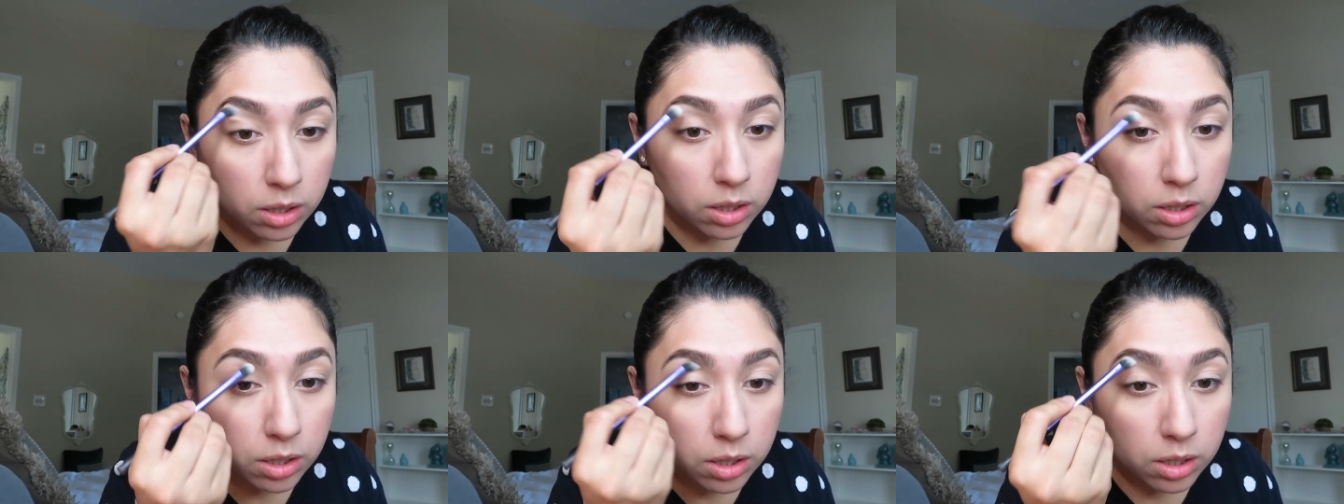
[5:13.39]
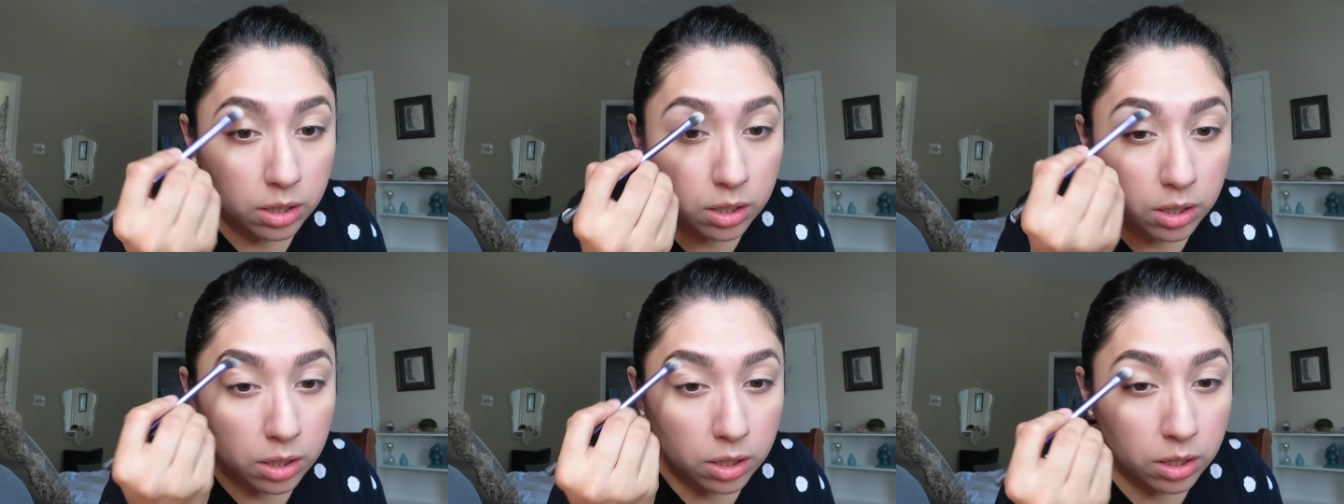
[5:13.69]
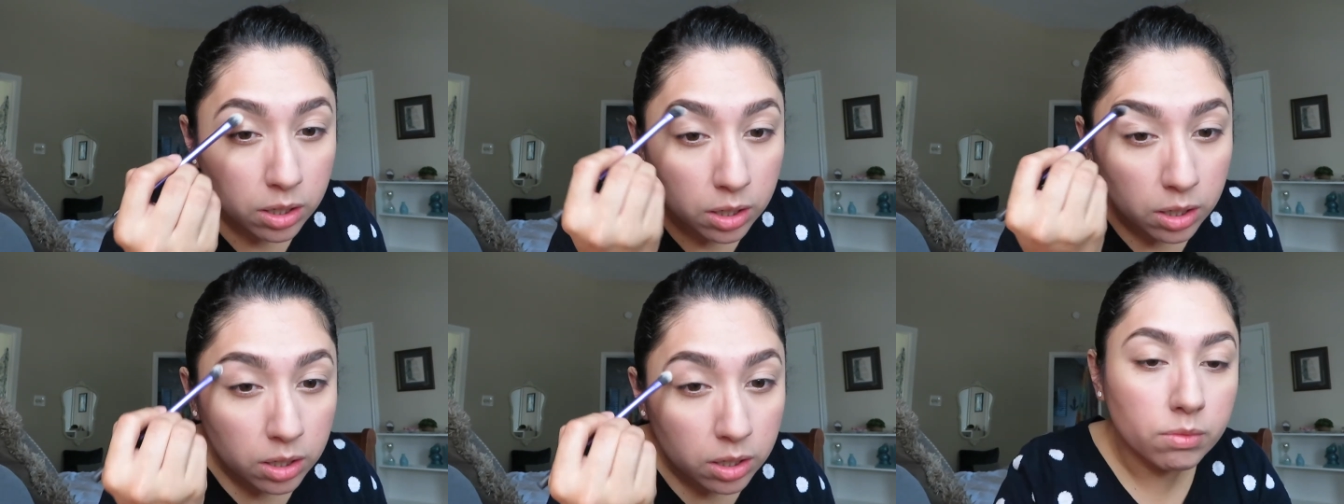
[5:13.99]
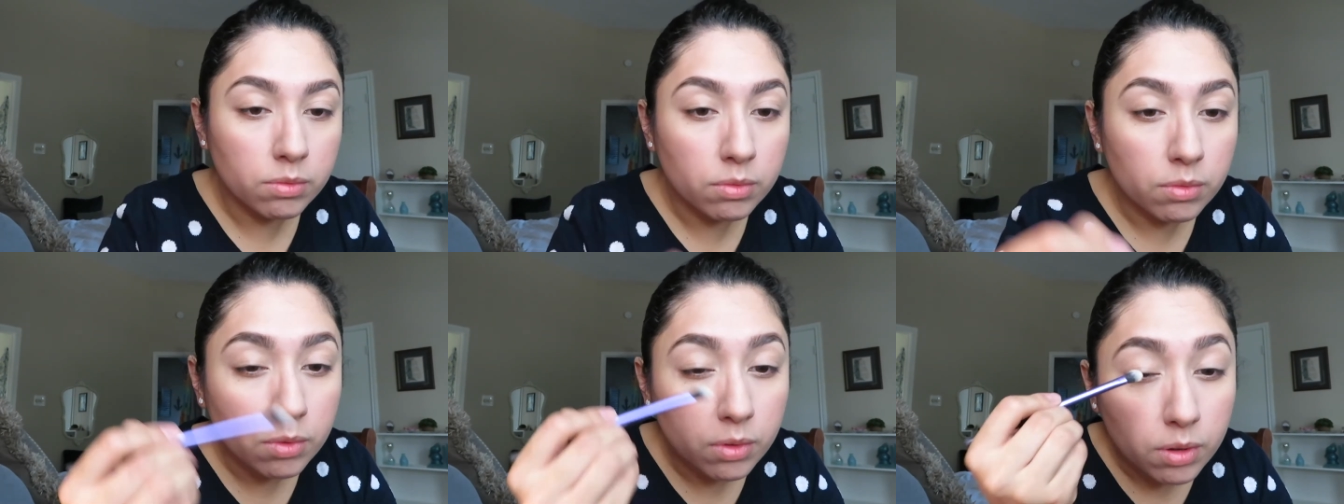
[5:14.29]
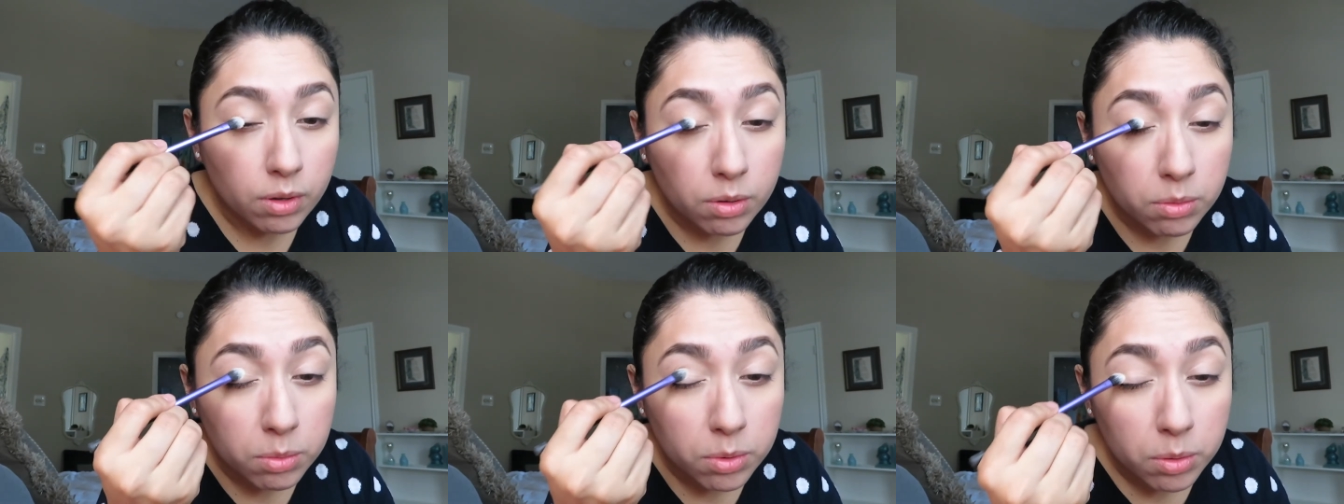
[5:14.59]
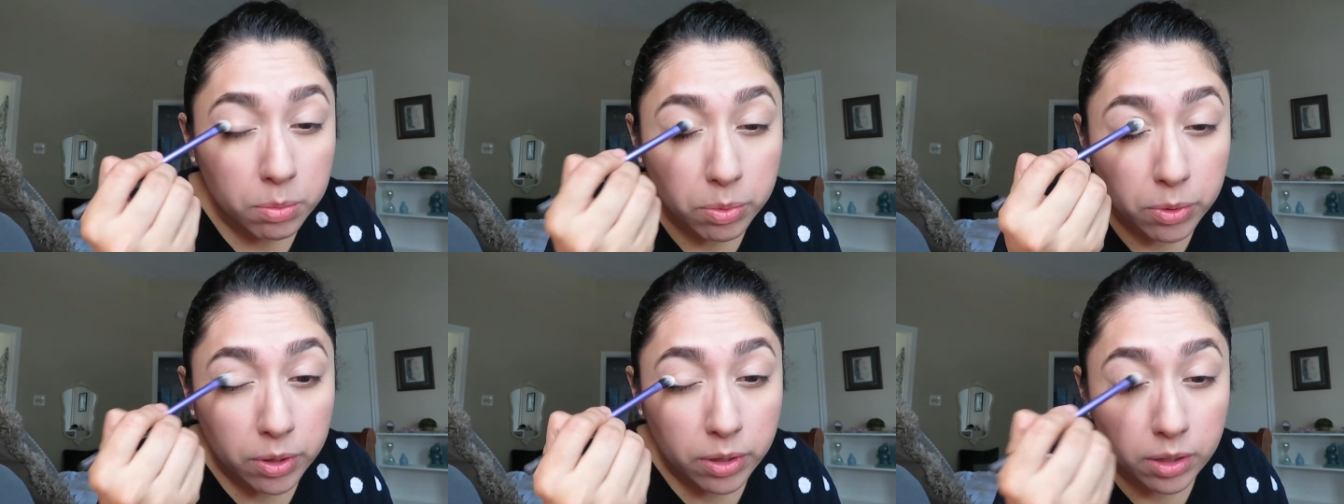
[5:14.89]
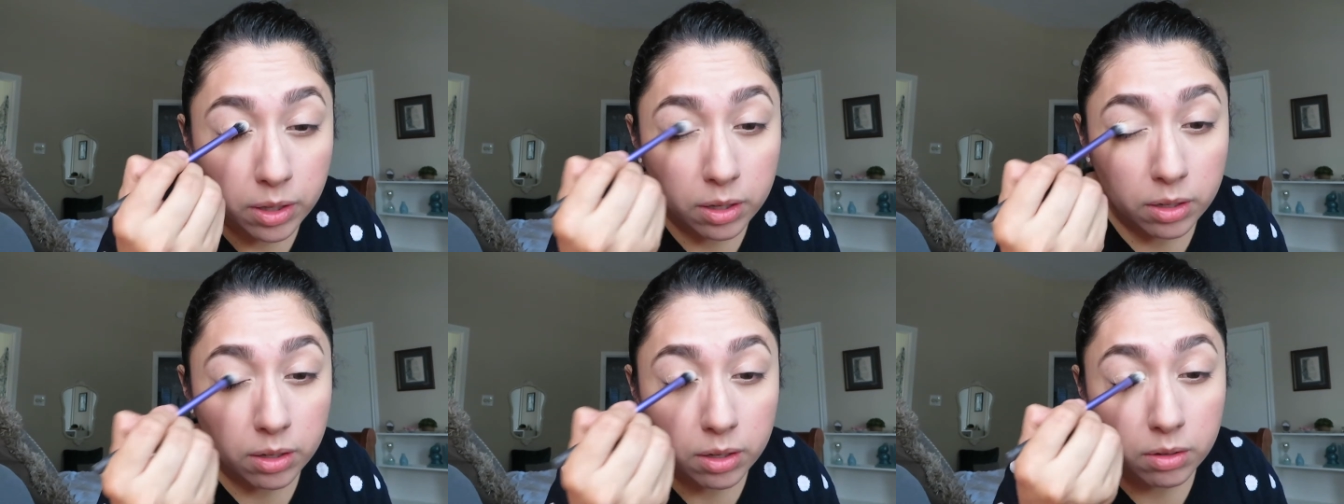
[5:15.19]
I'm gonna bring
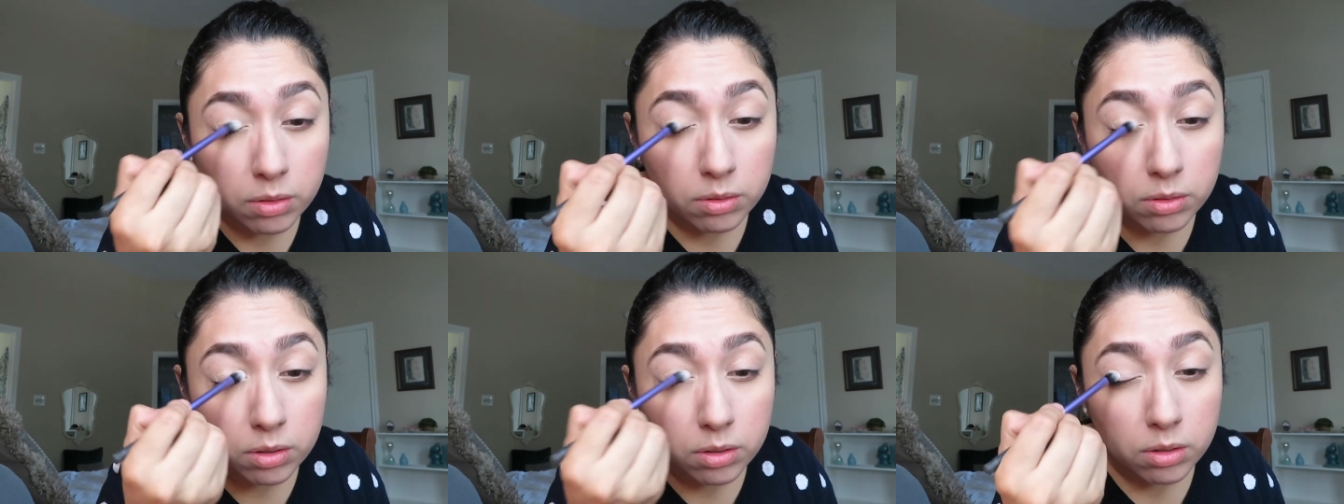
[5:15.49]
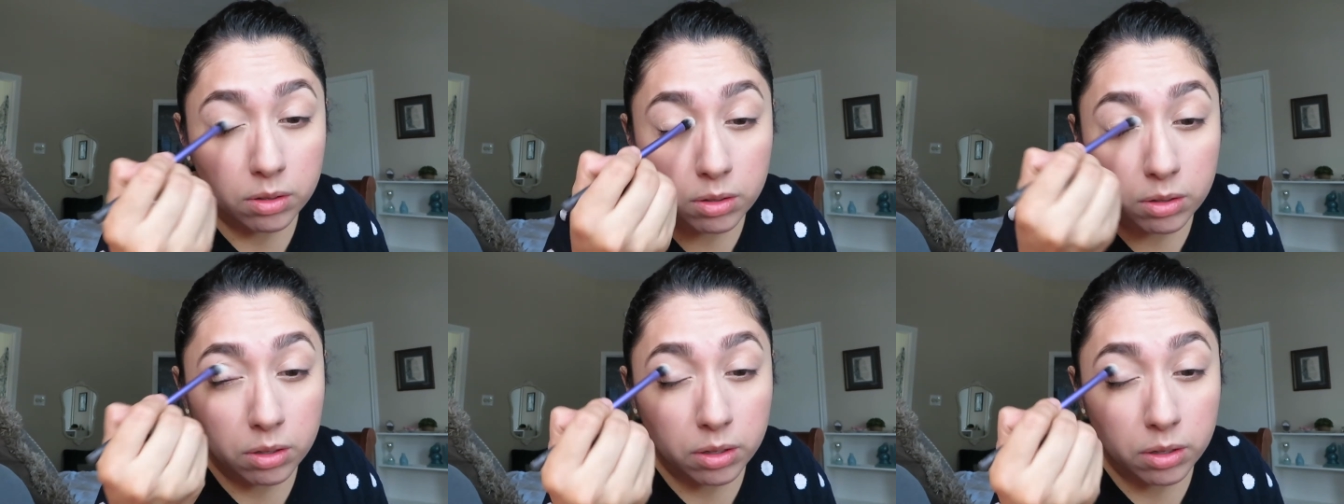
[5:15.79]
that down to the